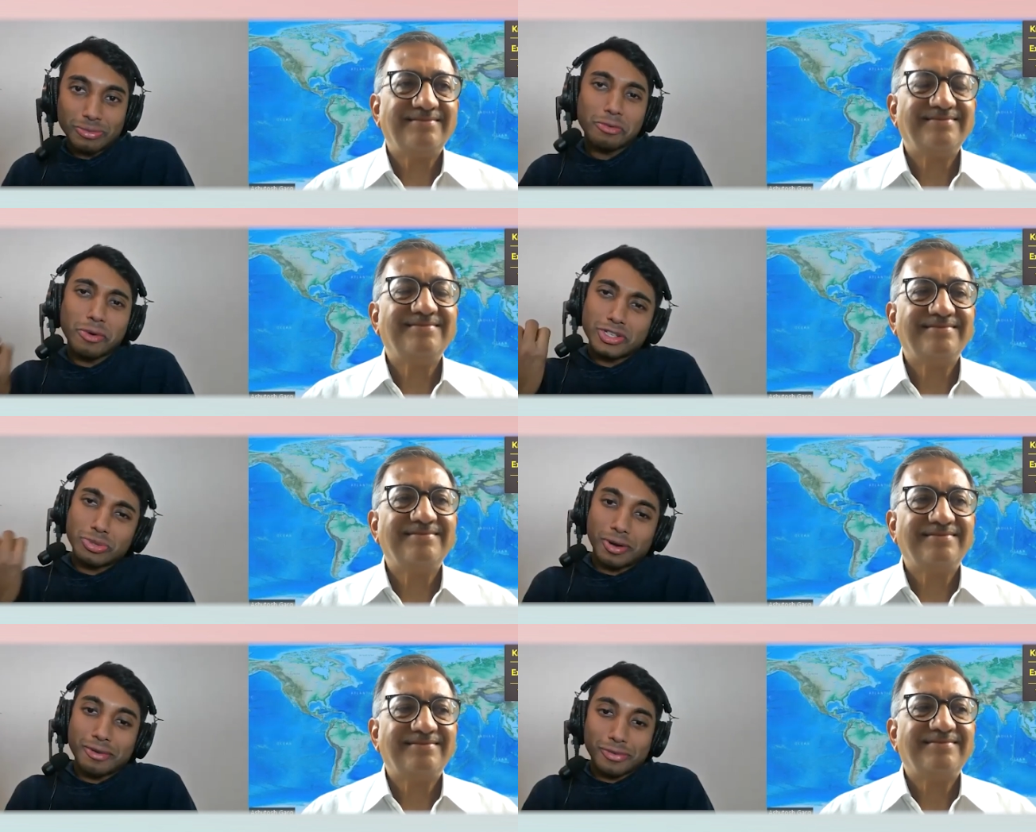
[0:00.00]
Speaker 1: They'll watch
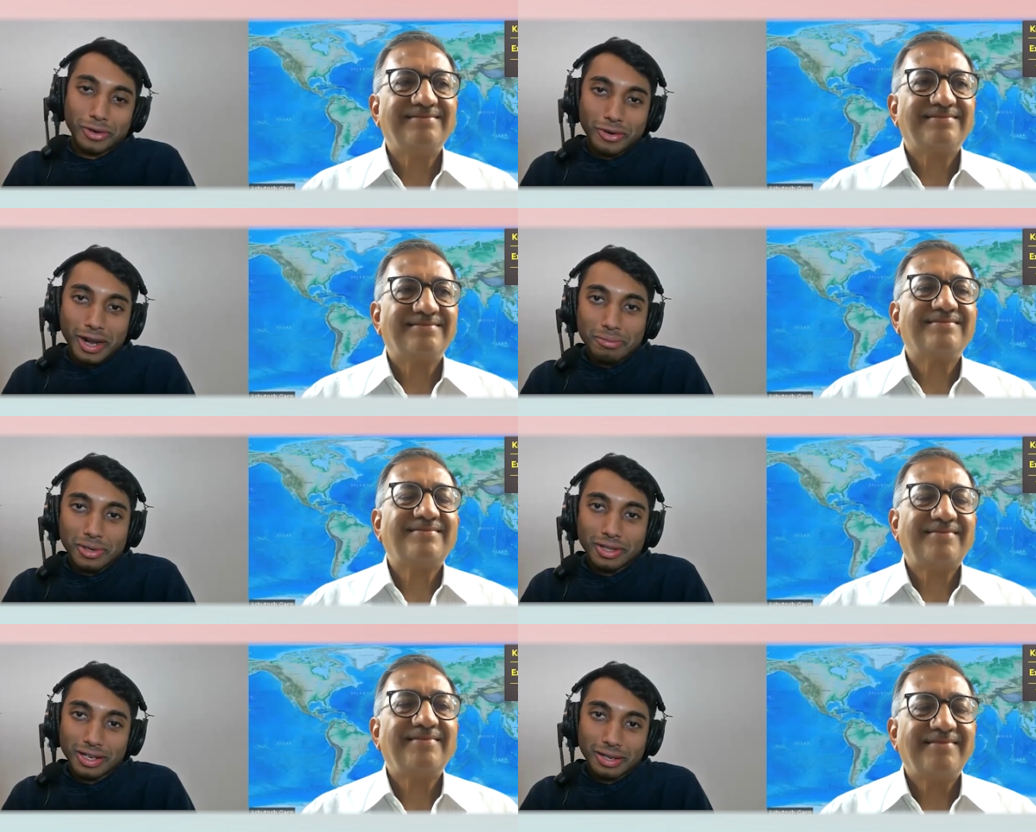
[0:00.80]
one for
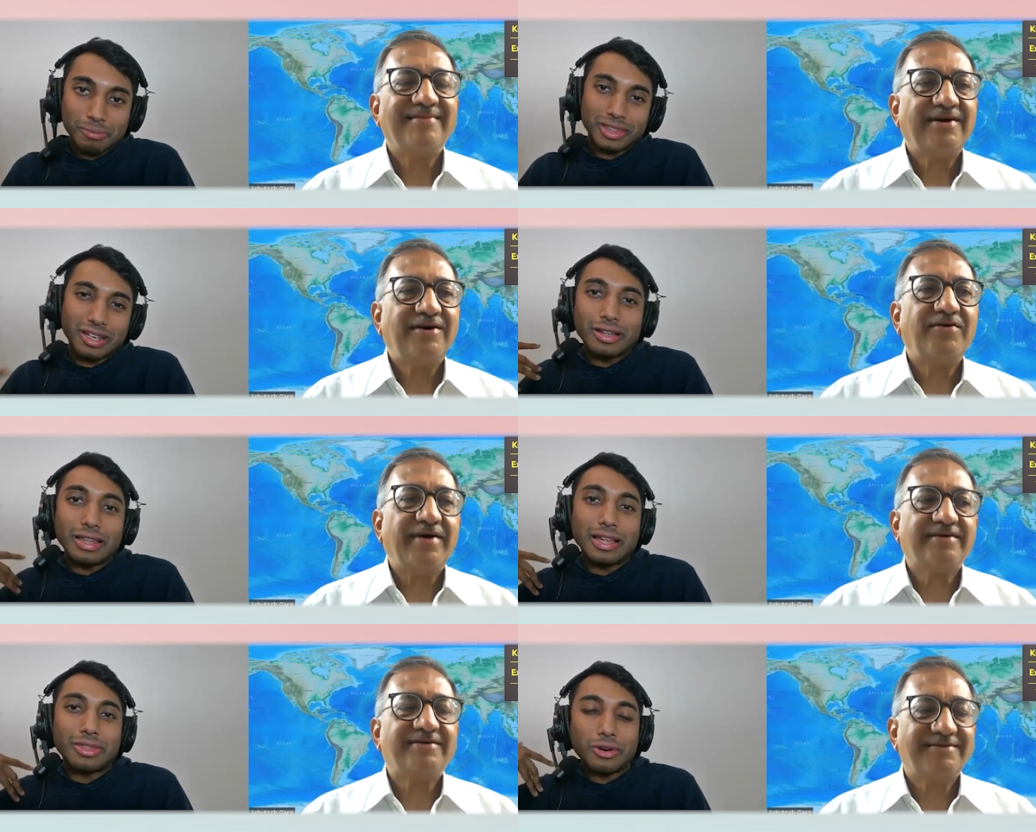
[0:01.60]
credibility, but
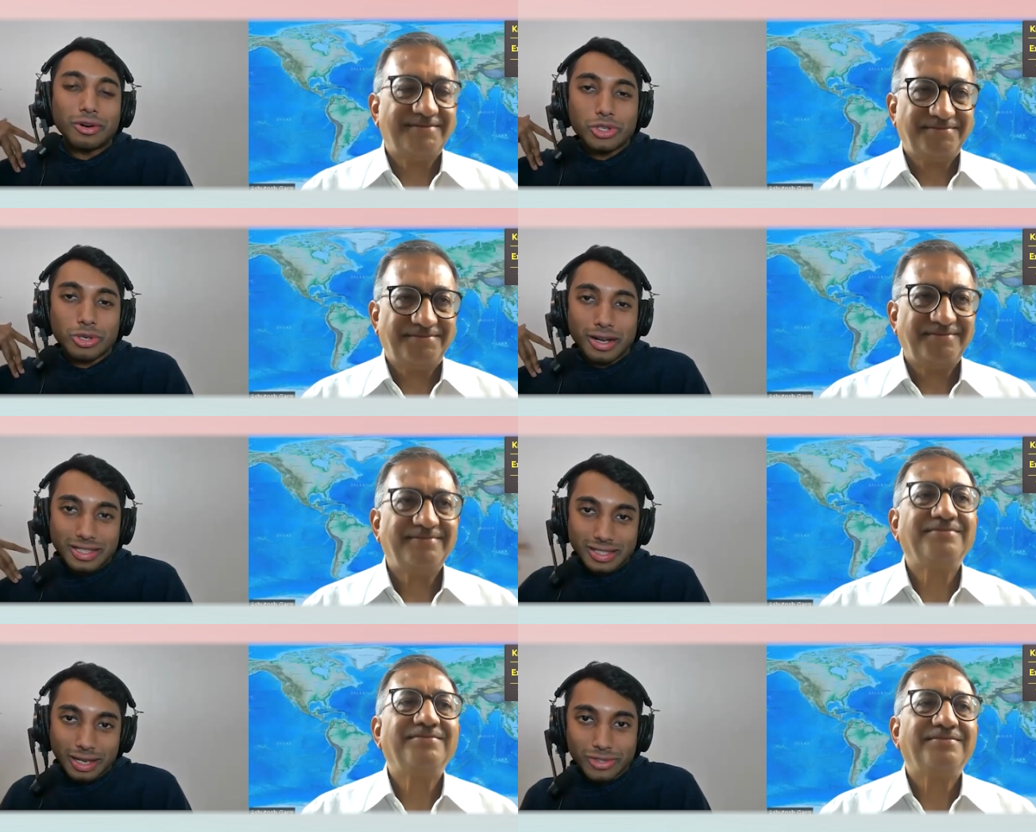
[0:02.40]
they're trying to
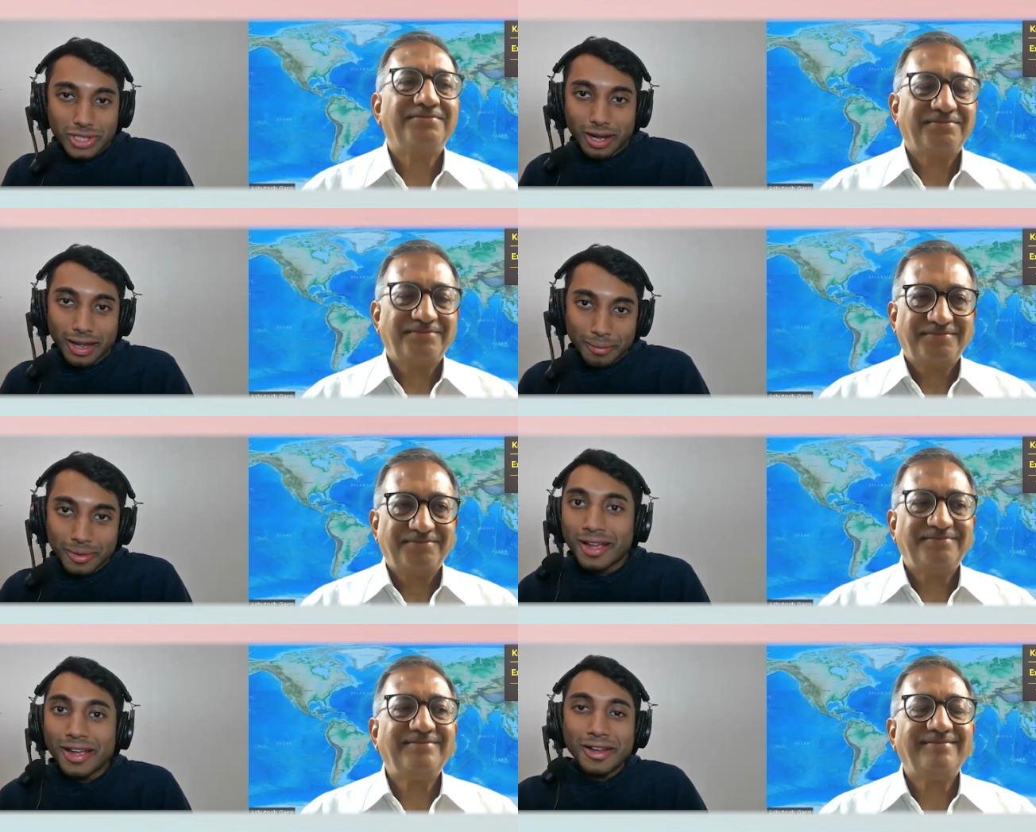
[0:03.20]
save time,
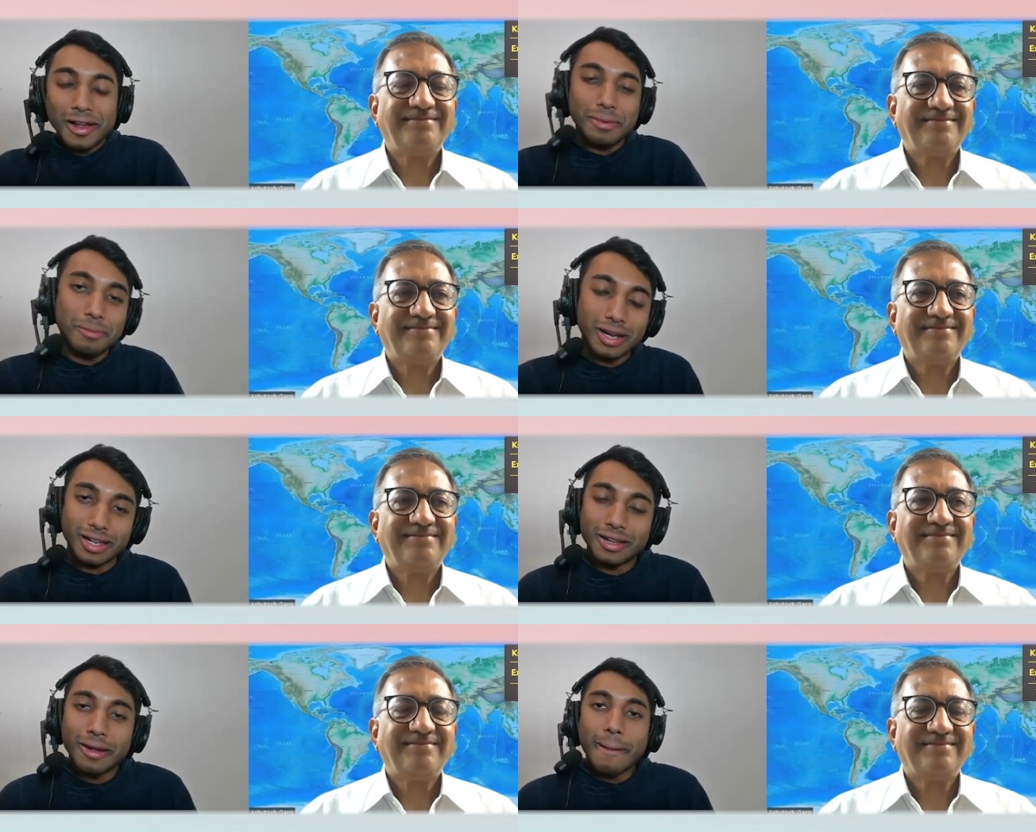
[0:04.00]
not money.